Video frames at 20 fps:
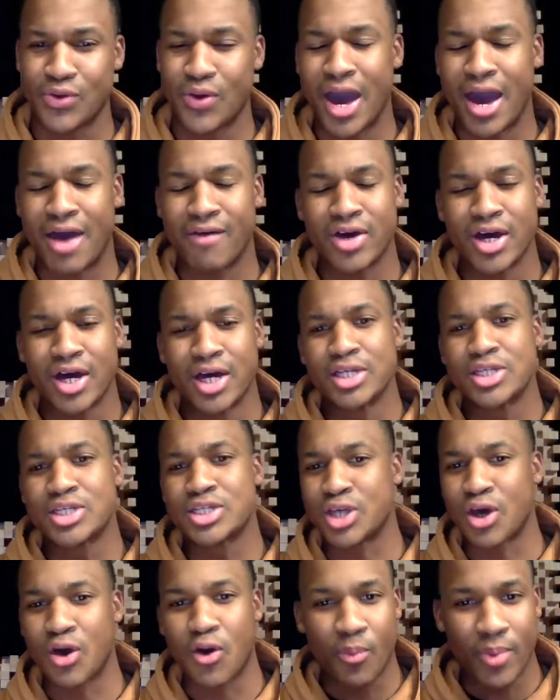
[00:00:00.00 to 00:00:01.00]
have
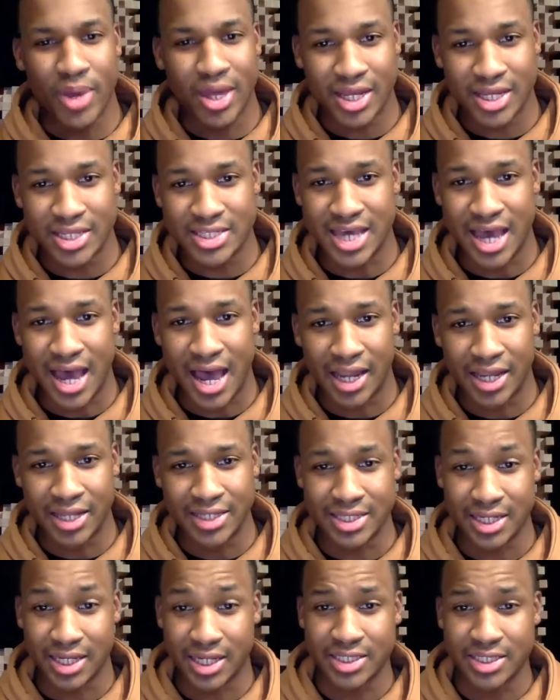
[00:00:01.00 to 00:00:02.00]
so many talents
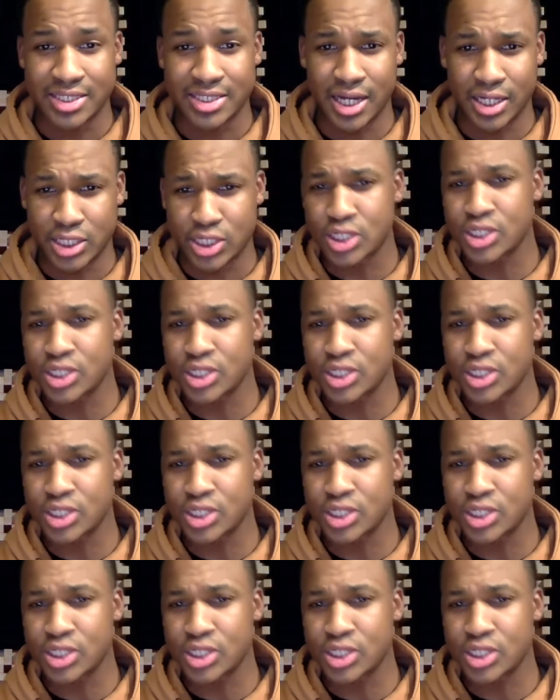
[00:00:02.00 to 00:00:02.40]
that can touch